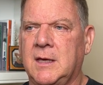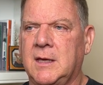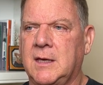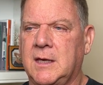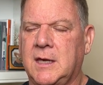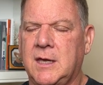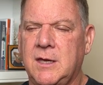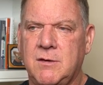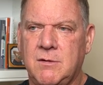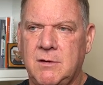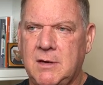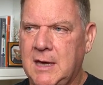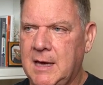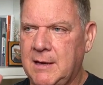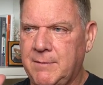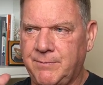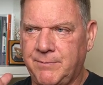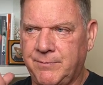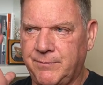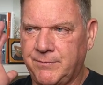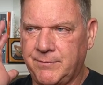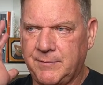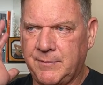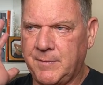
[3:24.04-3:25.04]
can you get,
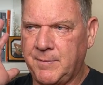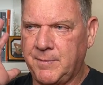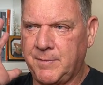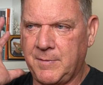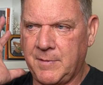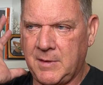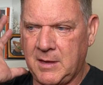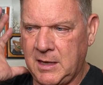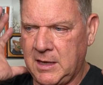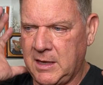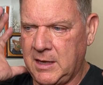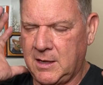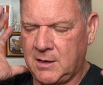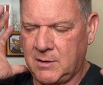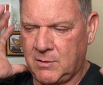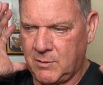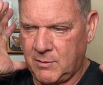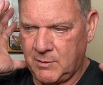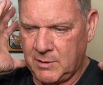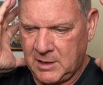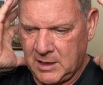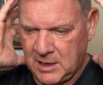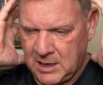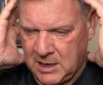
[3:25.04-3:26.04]
you
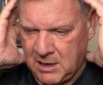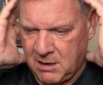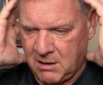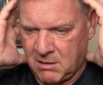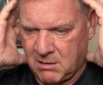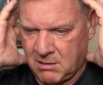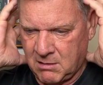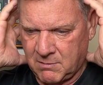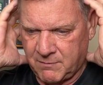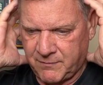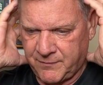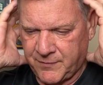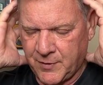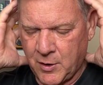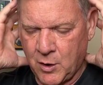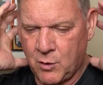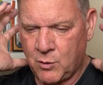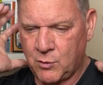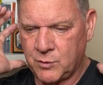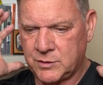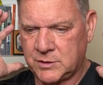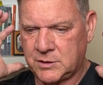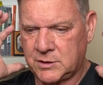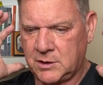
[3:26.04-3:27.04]
know,
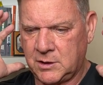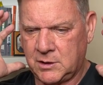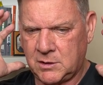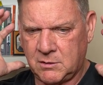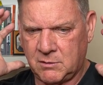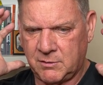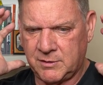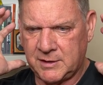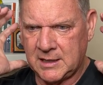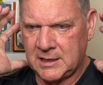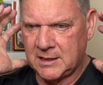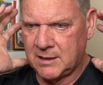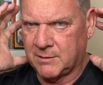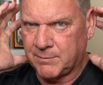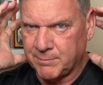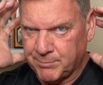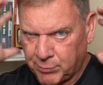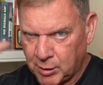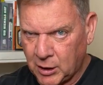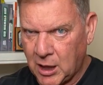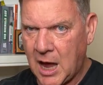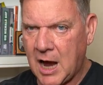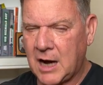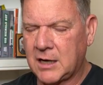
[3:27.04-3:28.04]
earphones, you know, that
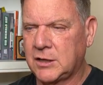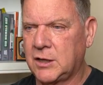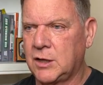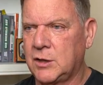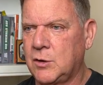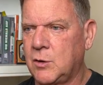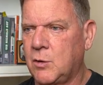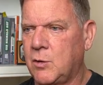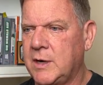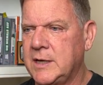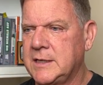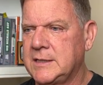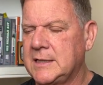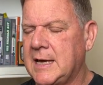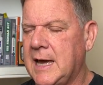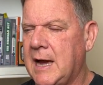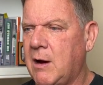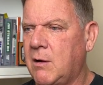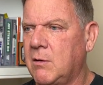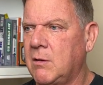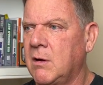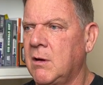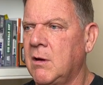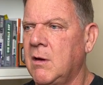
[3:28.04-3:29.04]
block the noise
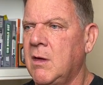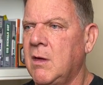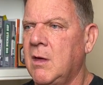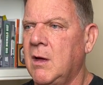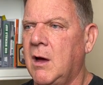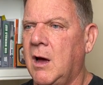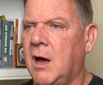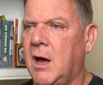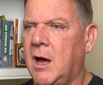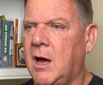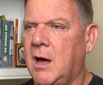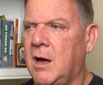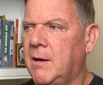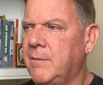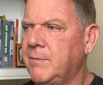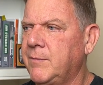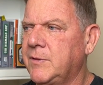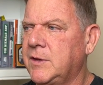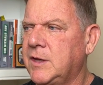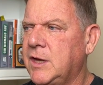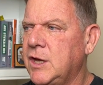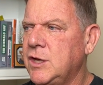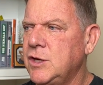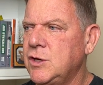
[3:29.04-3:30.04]
out? Um,
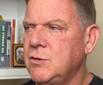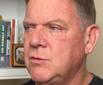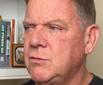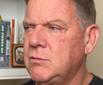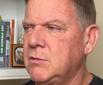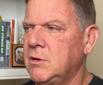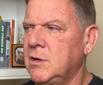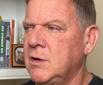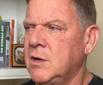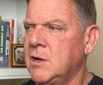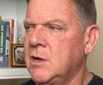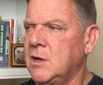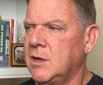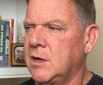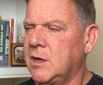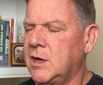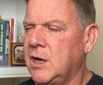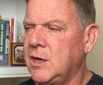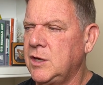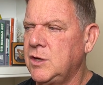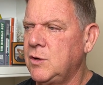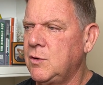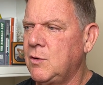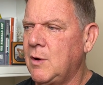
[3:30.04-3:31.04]
can you
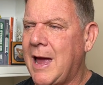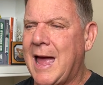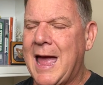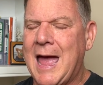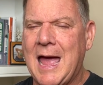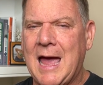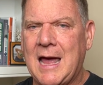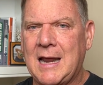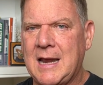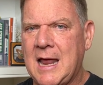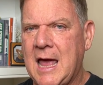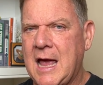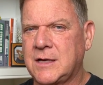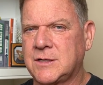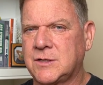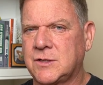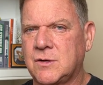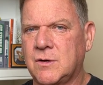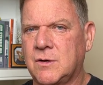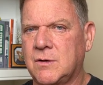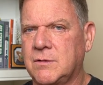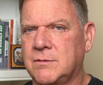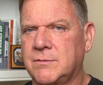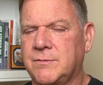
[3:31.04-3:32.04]
can you add
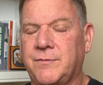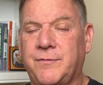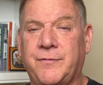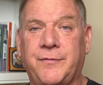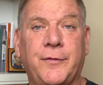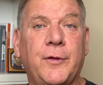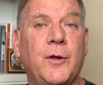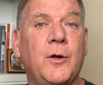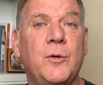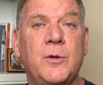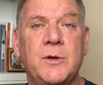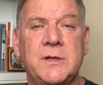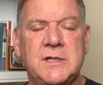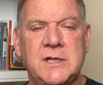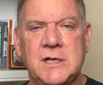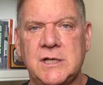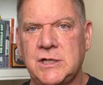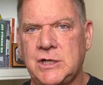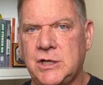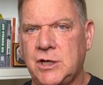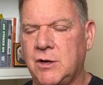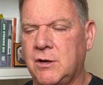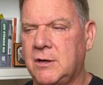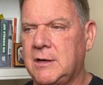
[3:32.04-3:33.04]
extra fluids
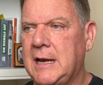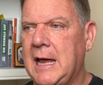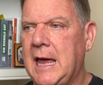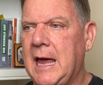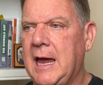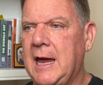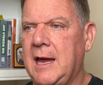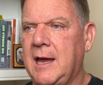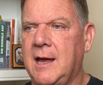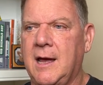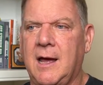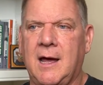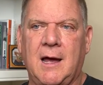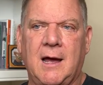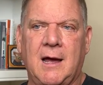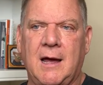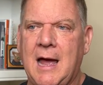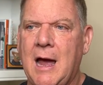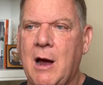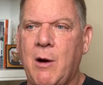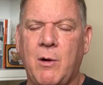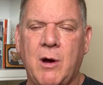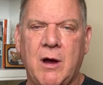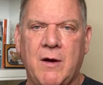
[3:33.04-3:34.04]
into your day, uh,
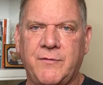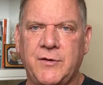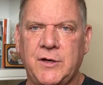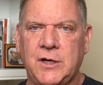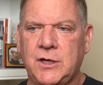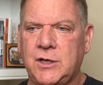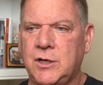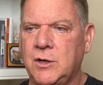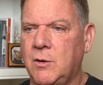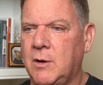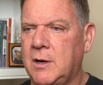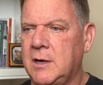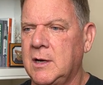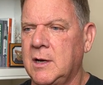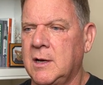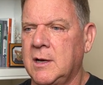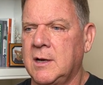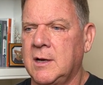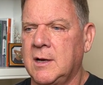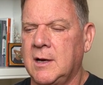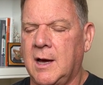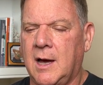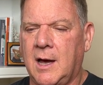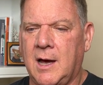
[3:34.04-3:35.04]
however you do it?
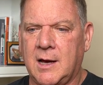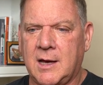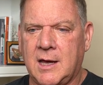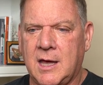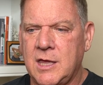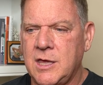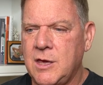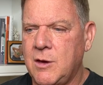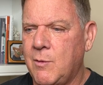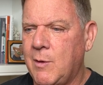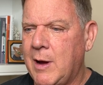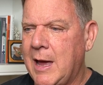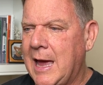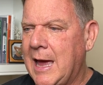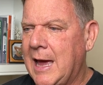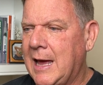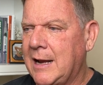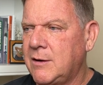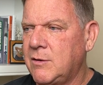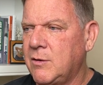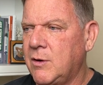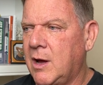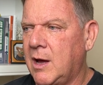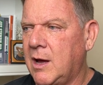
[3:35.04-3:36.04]
Uh, can you
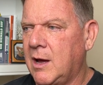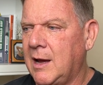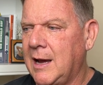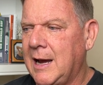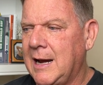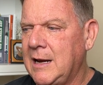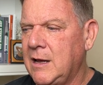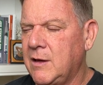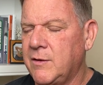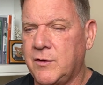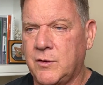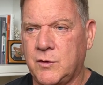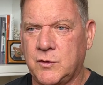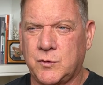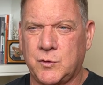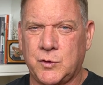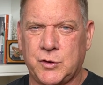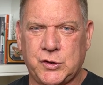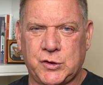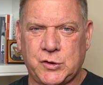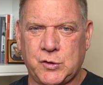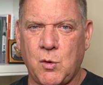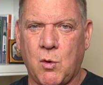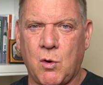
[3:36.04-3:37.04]
add uh, any of those
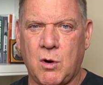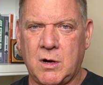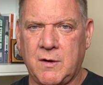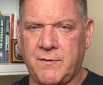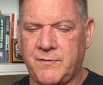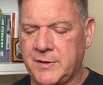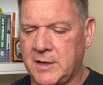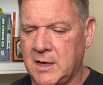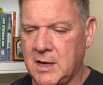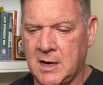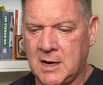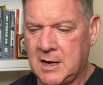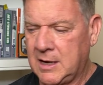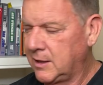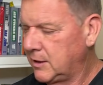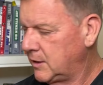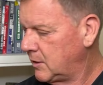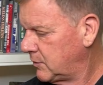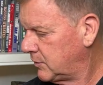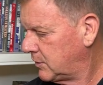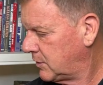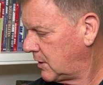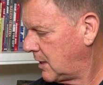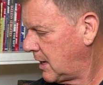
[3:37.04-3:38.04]
restorative?
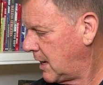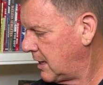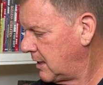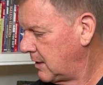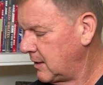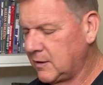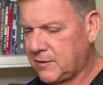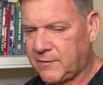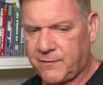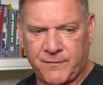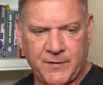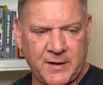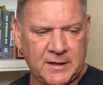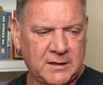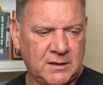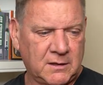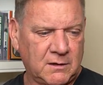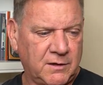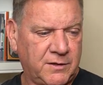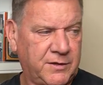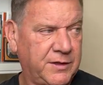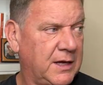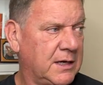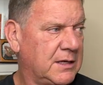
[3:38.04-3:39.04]
They're, they're kind of these fun
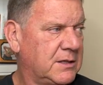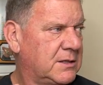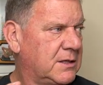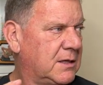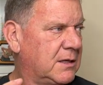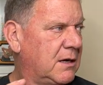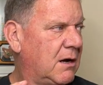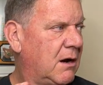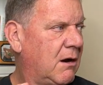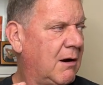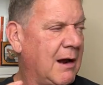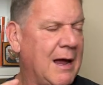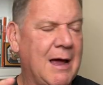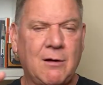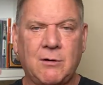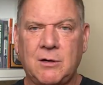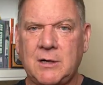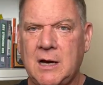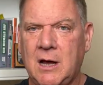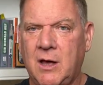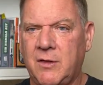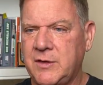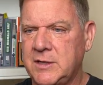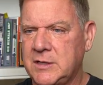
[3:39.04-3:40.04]
little things that are out
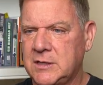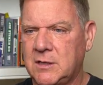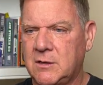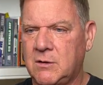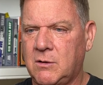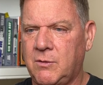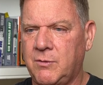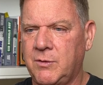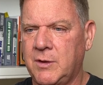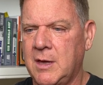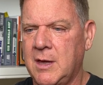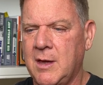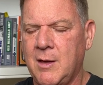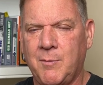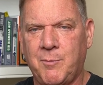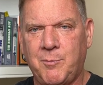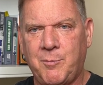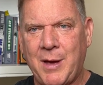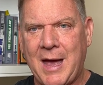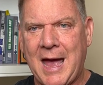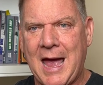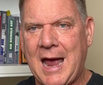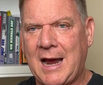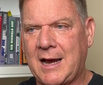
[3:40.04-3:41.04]
now, these little
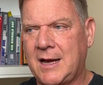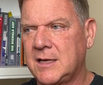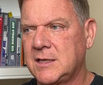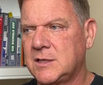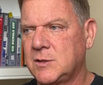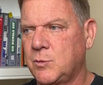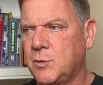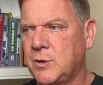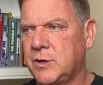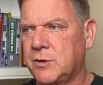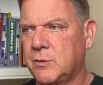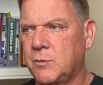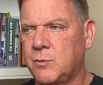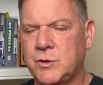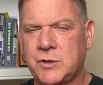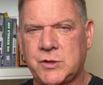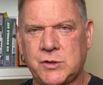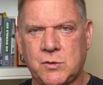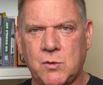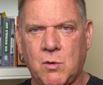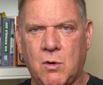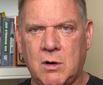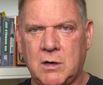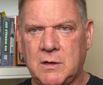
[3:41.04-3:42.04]
packets with
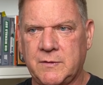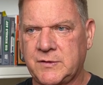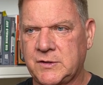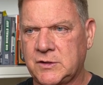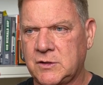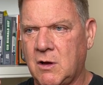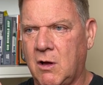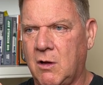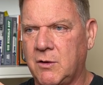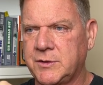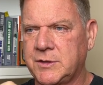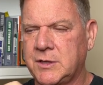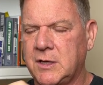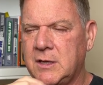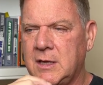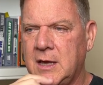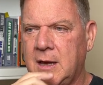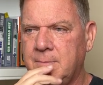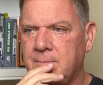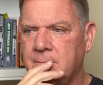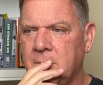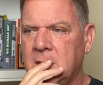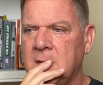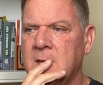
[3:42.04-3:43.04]
restorative salts in
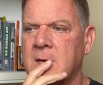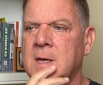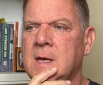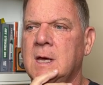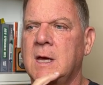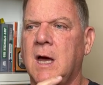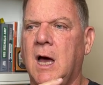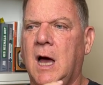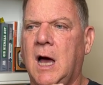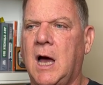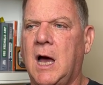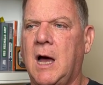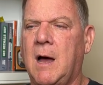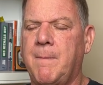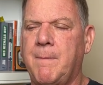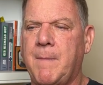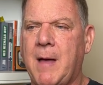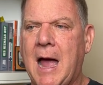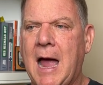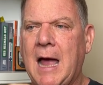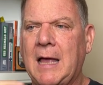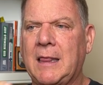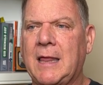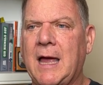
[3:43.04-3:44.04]
them. Um,
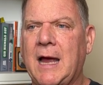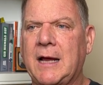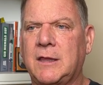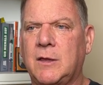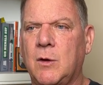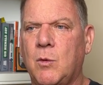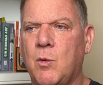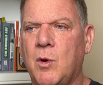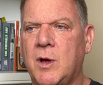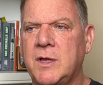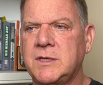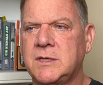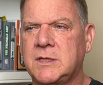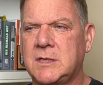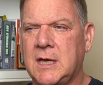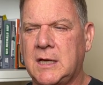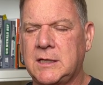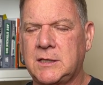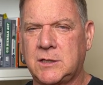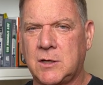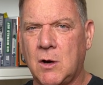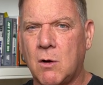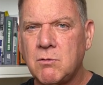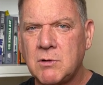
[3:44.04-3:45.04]
I like the ones
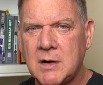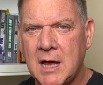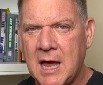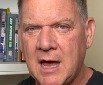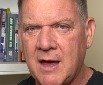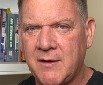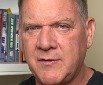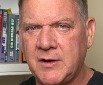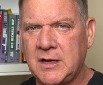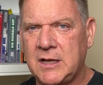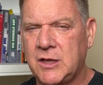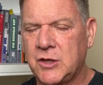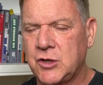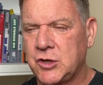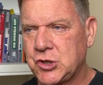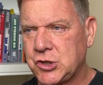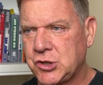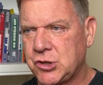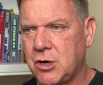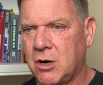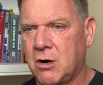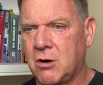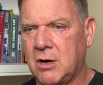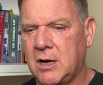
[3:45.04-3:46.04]
that don't have any of the
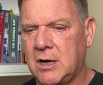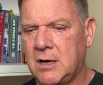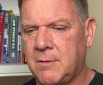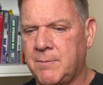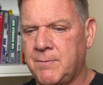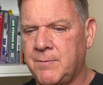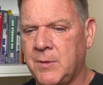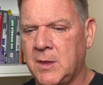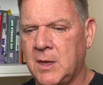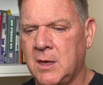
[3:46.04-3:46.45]
sugar in them.